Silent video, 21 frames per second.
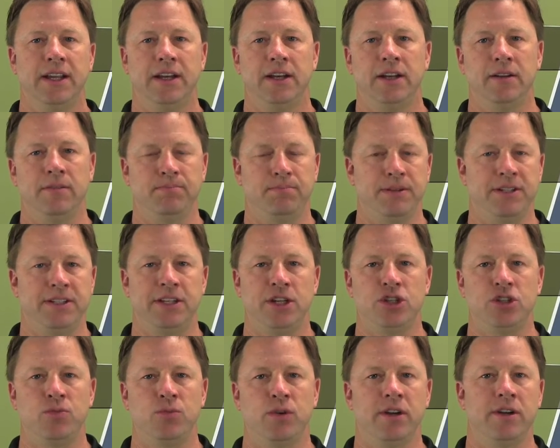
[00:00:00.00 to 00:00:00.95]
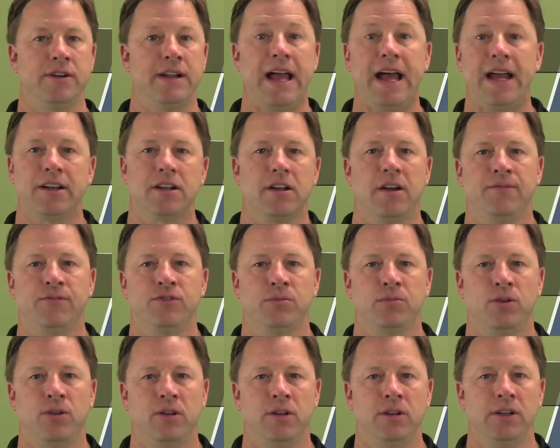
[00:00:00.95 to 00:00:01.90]
in a position where you're not
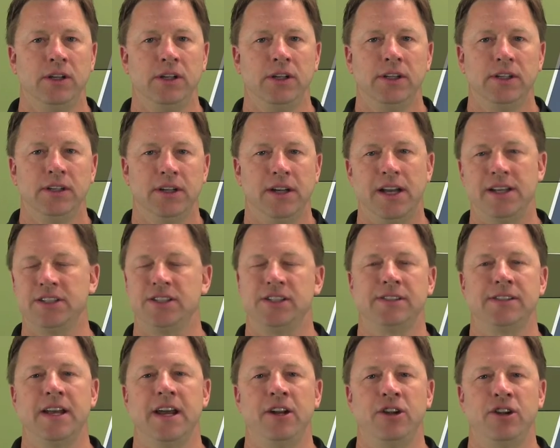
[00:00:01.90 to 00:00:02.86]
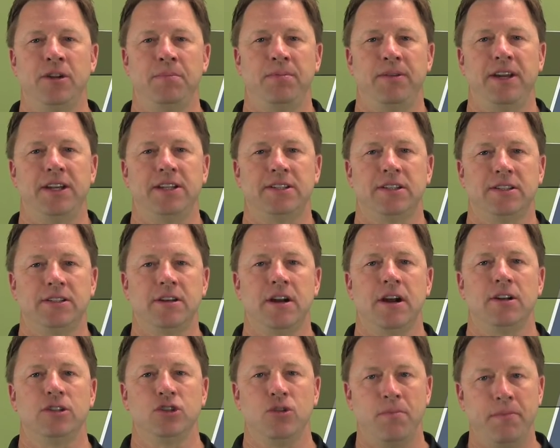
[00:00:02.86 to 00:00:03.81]
comfortable, that's just not a good place to
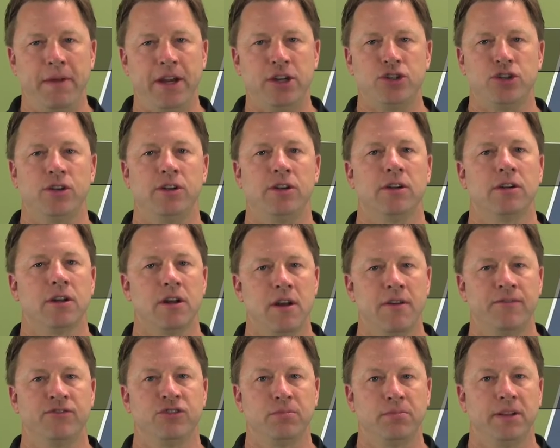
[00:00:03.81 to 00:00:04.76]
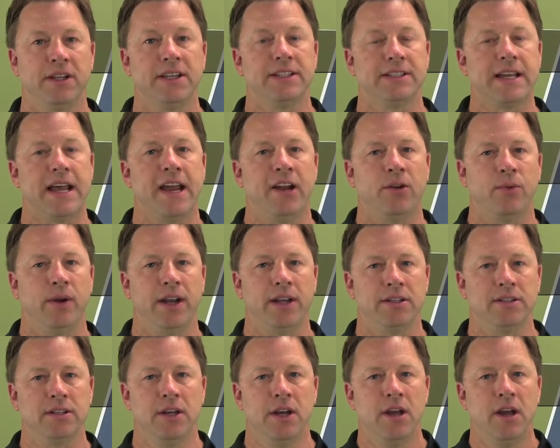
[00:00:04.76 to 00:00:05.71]
start. So make sure you're comfortably
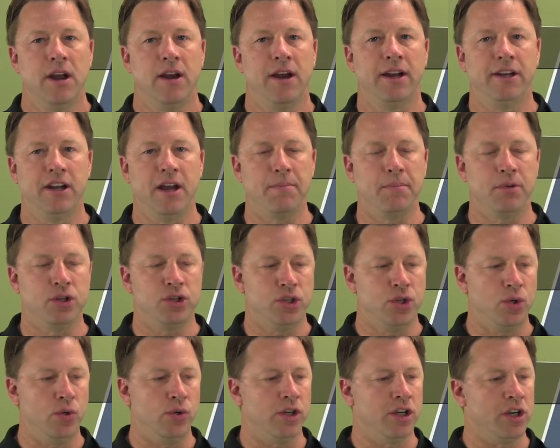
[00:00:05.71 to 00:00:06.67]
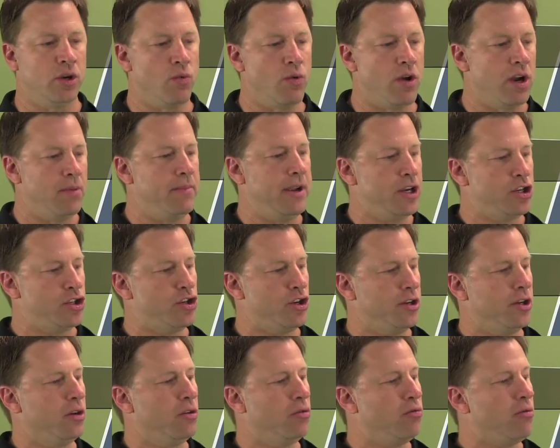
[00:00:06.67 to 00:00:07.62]
sideways. All right, number 2, you're going to want to make sure
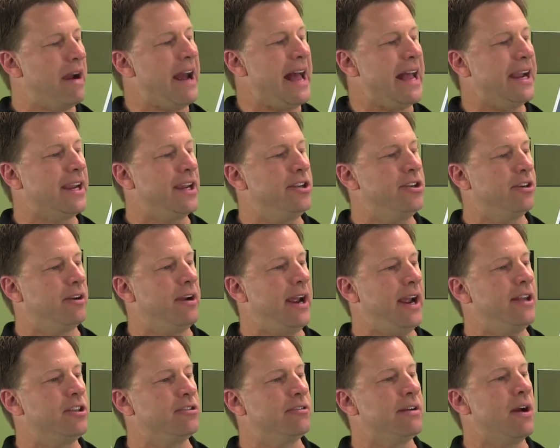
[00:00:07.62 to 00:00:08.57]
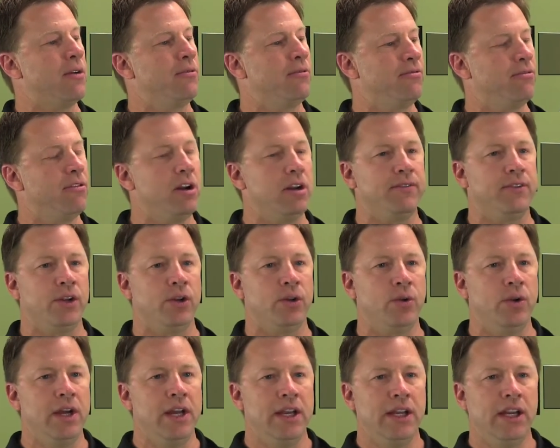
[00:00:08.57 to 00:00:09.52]
your racket and your hands are out in front of
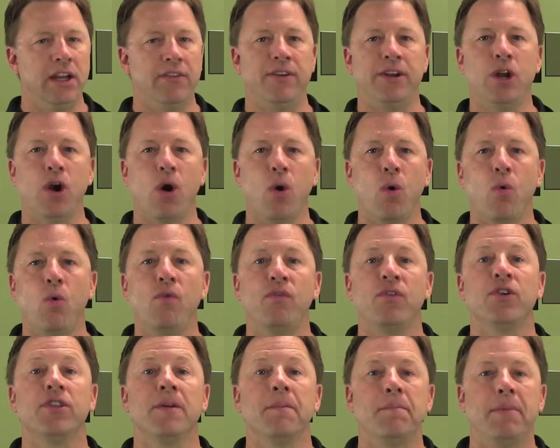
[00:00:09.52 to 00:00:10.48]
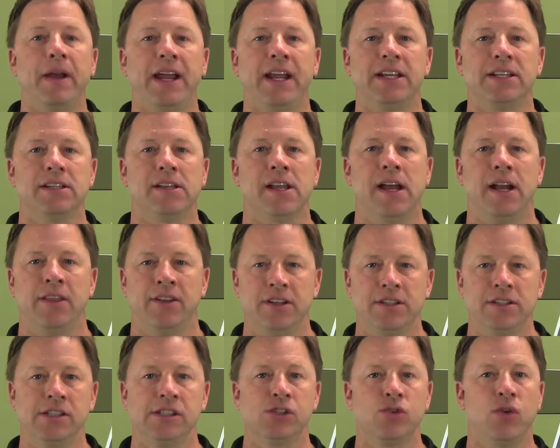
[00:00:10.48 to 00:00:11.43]
you, even over the baseline. And
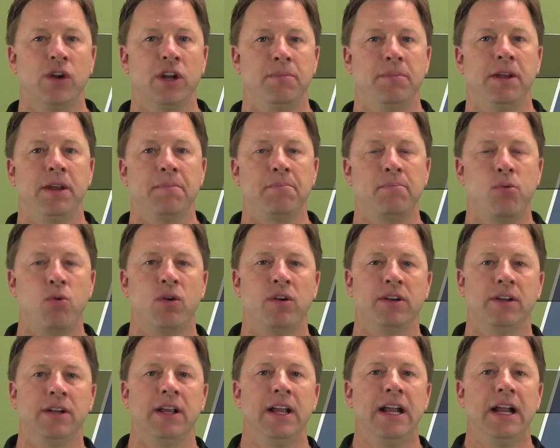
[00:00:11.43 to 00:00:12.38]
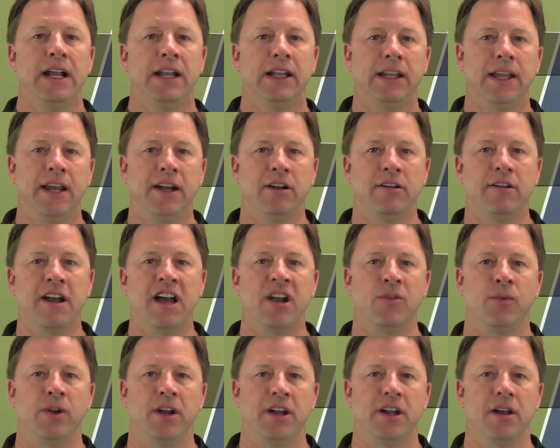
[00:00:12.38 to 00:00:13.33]
this is going to be important later
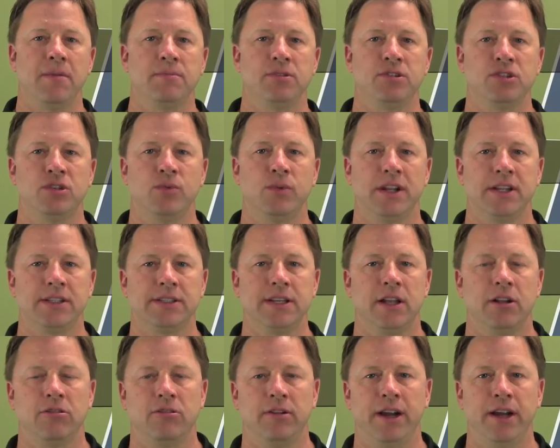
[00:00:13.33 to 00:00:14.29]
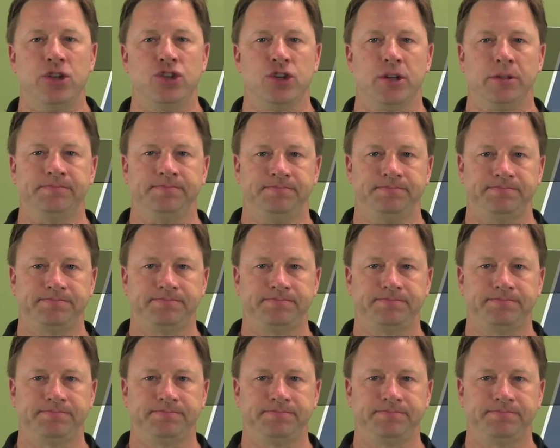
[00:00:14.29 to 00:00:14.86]
on when it comes to acceleration.